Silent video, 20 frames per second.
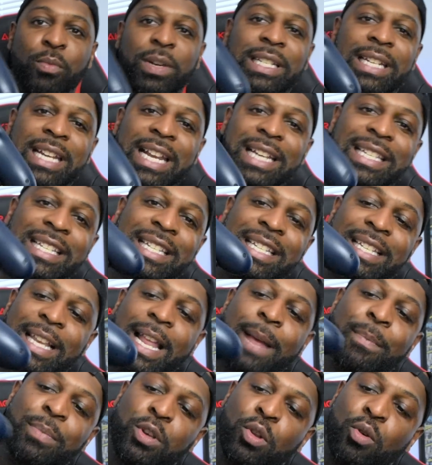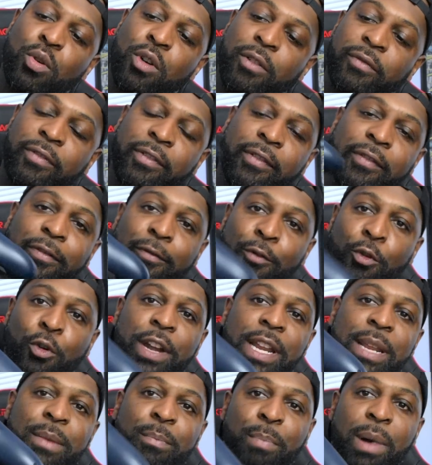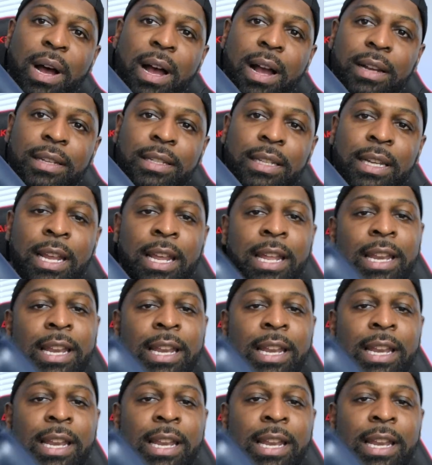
which gets slept on for 40 bucks.